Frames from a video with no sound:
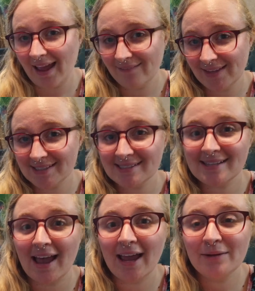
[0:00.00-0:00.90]
have the
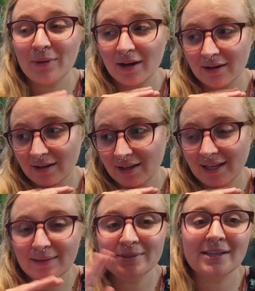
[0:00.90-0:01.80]
side marker
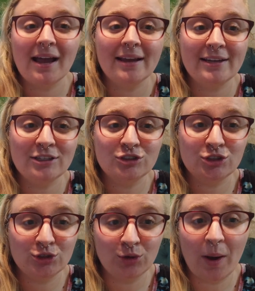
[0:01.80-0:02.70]
clips I need
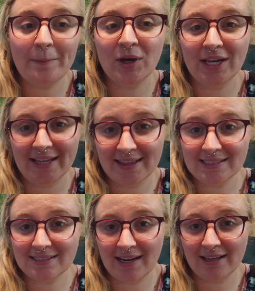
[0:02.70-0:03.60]
to put in the
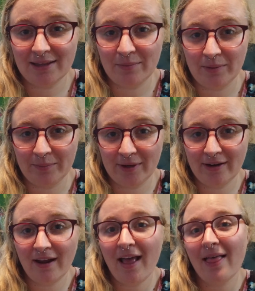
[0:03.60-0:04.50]
side of the bumper.
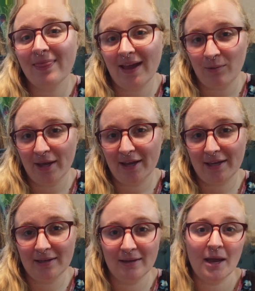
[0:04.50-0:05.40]
That way I
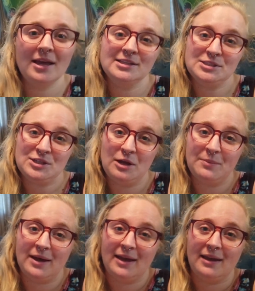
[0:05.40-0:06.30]
can install
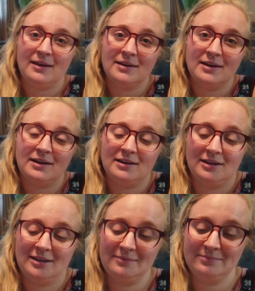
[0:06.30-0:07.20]
my
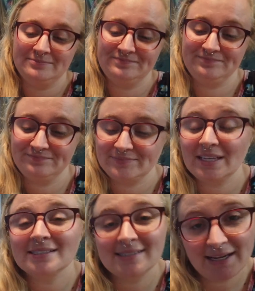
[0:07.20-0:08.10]

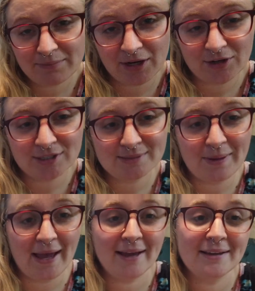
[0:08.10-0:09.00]
side markers
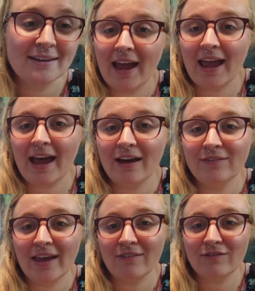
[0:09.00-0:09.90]
back. I have
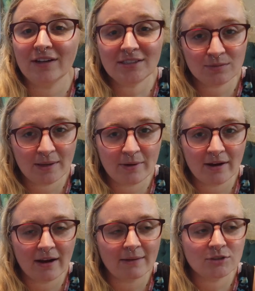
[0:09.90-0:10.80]
a front sway
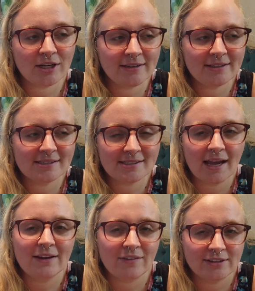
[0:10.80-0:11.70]
bar. I'm trying to
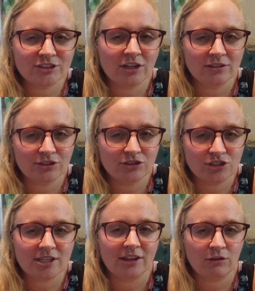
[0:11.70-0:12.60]
decide if I should also
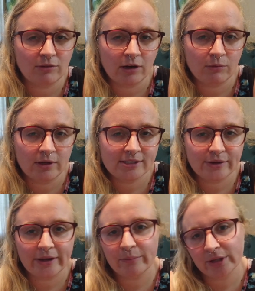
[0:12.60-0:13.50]
just get the rear one so
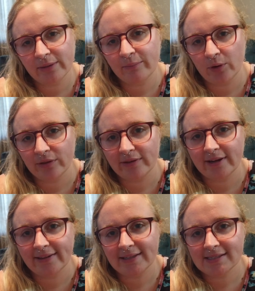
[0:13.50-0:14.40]
I can put them both on
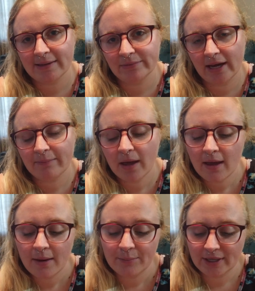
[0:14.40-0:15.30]
at the same time.
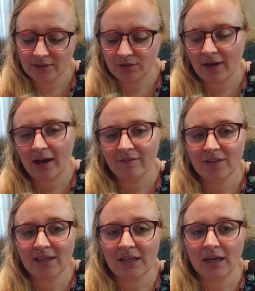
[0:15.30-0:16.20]
But I do have
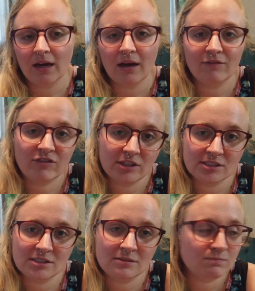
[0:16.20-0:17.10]
the
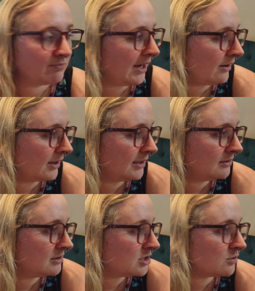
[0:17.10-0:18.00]
front
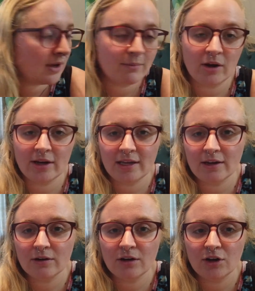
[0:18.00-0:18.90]
Perrin sway bar
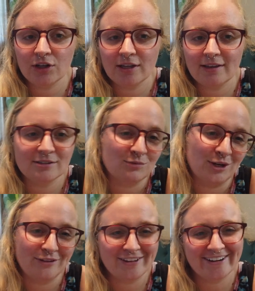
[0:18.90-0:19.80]
here currently. It's right
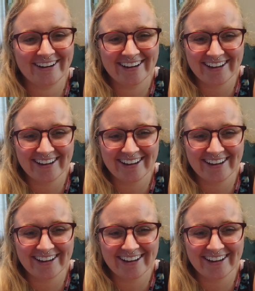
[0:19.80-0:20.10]
over there.